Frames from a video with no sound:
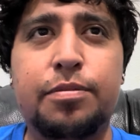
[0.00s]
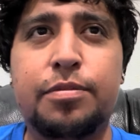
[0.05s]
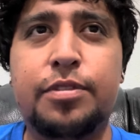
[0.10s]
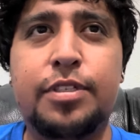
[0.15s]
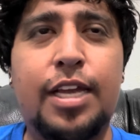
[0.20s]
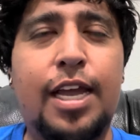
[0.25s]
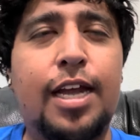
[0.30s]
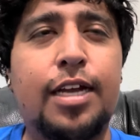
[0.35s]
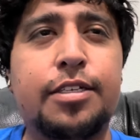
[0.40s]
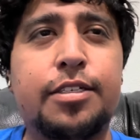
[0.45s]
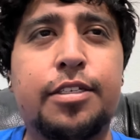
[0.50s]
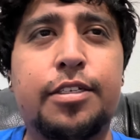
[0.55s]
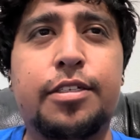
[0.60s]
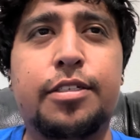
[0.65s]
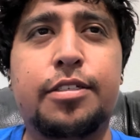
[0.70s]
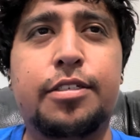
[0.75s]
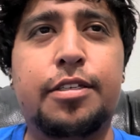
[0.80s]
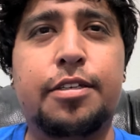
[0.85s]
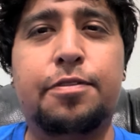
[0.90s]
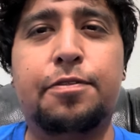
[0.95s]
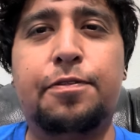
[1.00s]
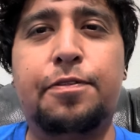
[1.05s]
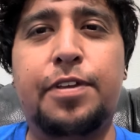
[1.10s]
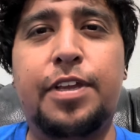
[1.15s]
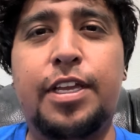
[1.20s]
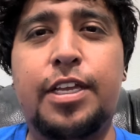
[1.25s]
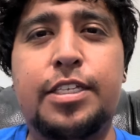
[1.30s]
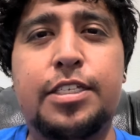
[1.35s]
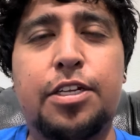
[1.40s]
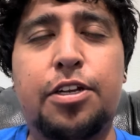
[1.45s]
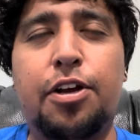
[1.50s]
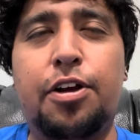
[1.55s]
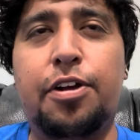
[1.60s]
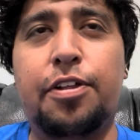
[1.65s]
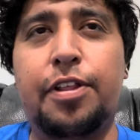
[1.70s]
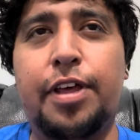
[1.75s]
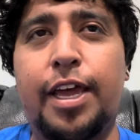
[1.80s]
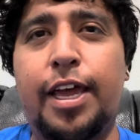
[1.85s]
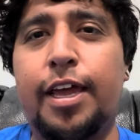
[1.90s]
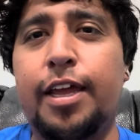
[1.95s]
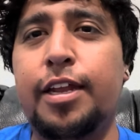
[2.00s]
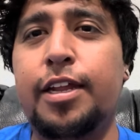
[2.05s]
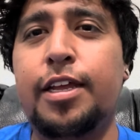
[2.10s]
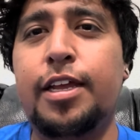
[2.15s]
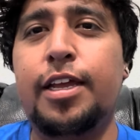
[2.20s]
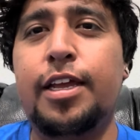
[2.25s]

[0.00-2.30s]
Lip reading: taxes and fees and all that.